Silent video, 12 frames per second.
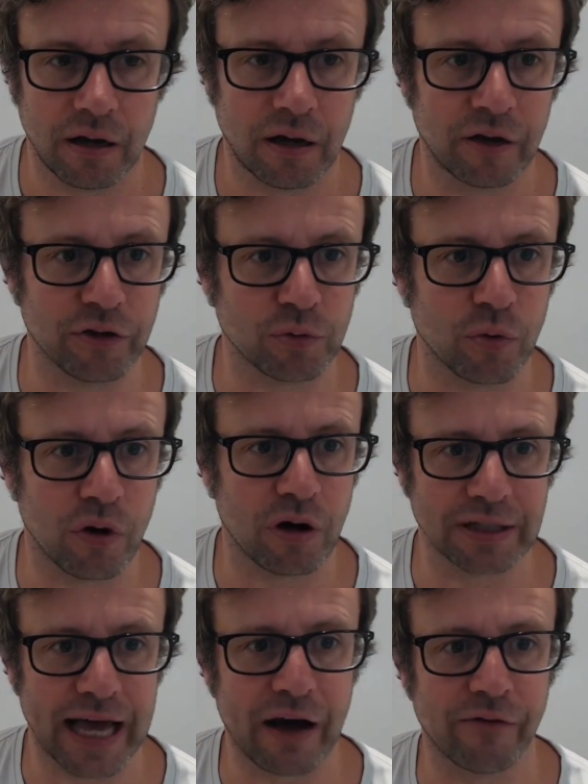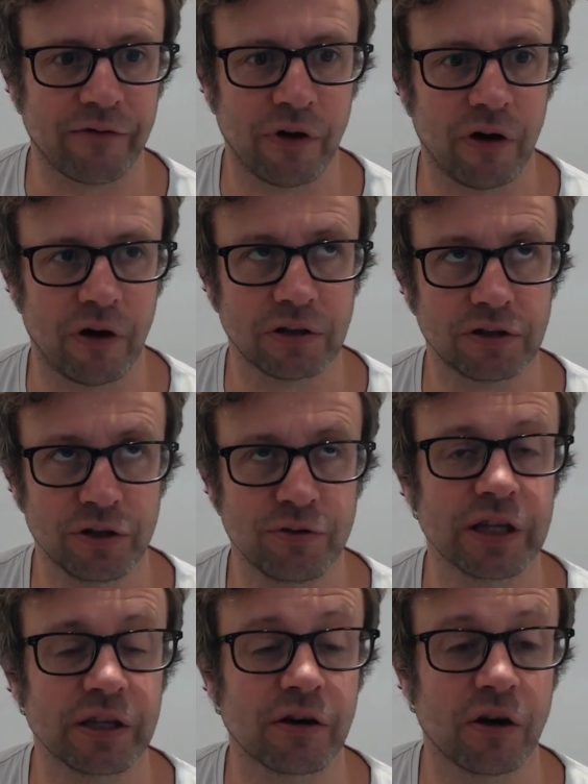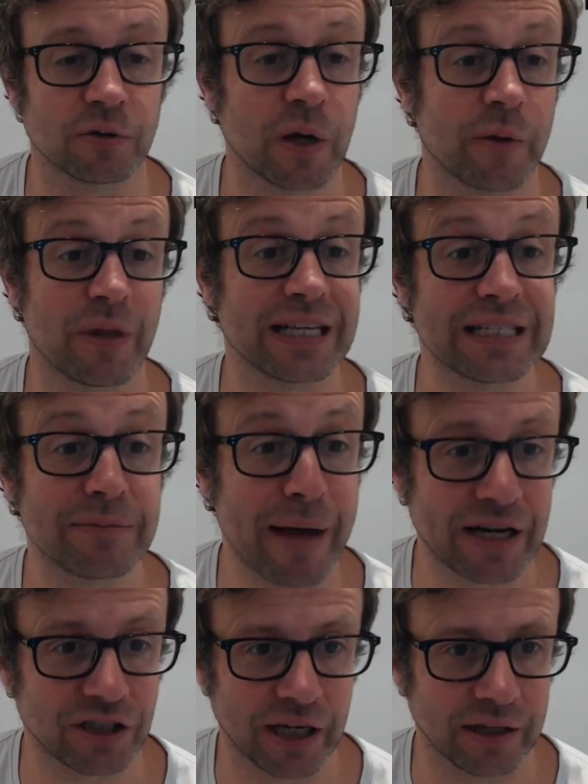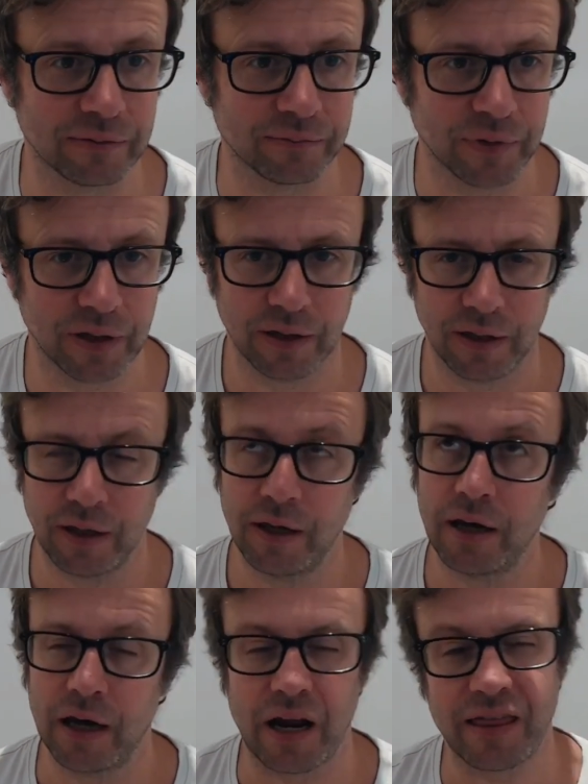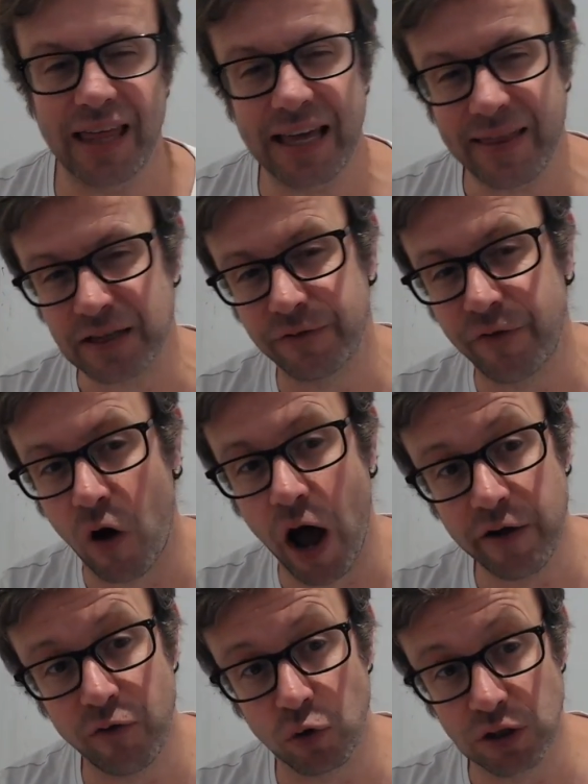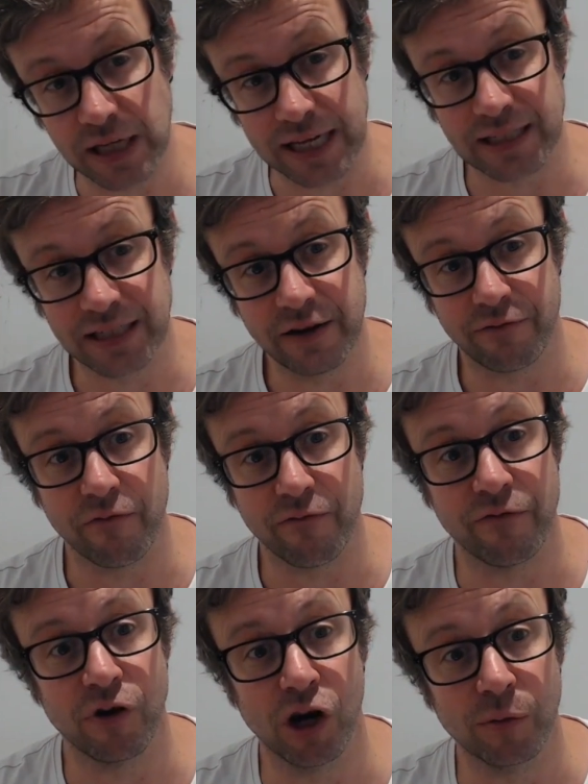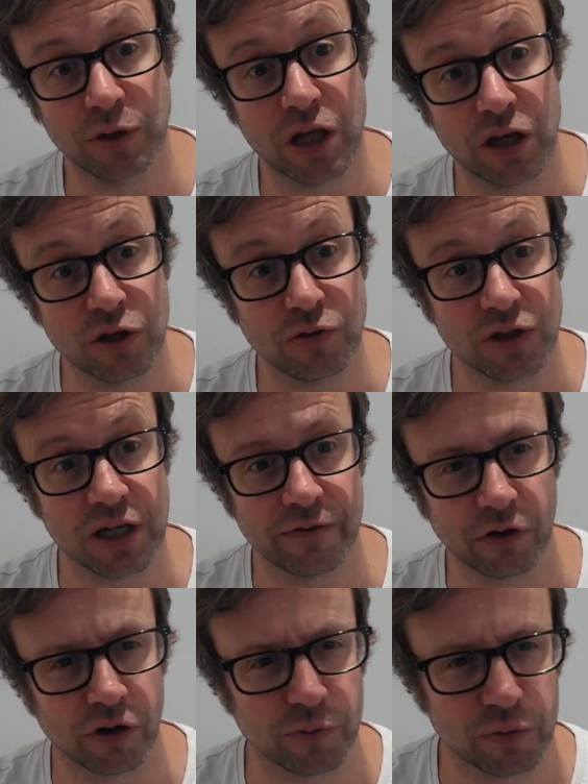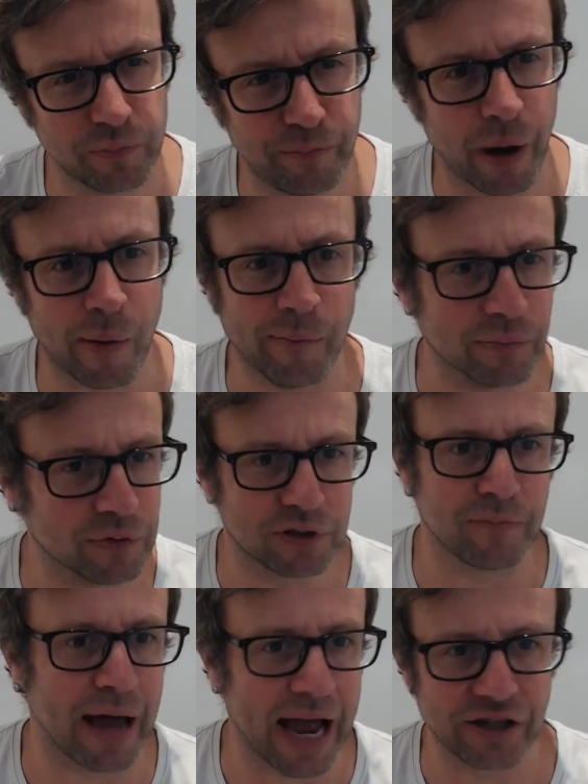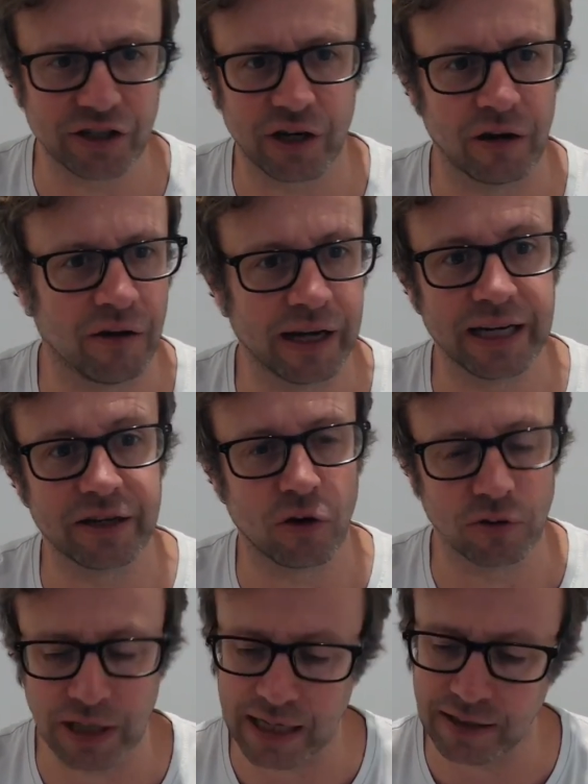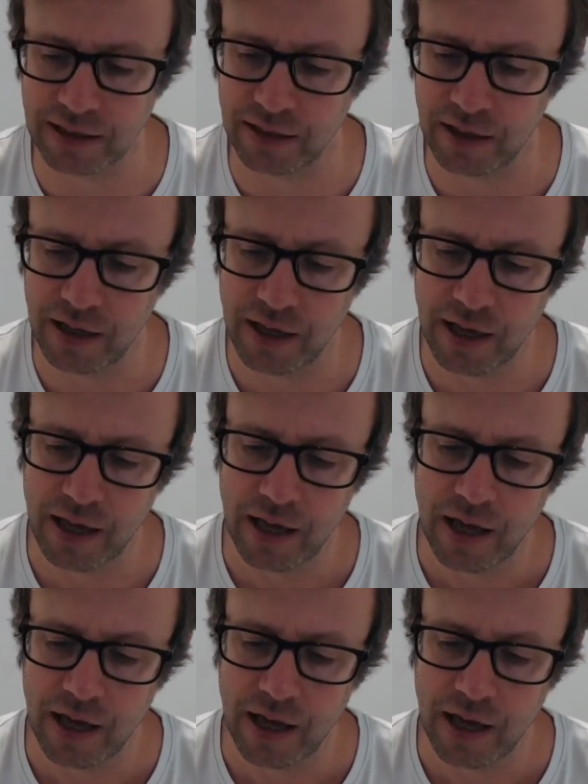Others were asked, how fast do you think the cars were going when they smashed together? And I think there's five or six different verbs that are used to different groups: bump, smash, collided, contacted. Yeah.